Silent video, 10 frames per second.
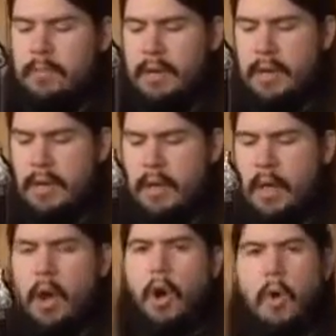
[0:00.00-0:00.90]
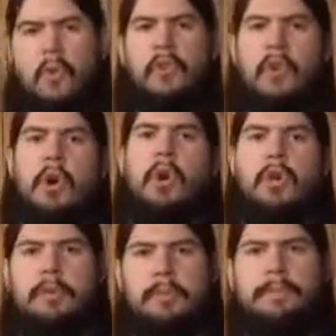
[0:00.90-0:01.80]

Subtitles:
But overall,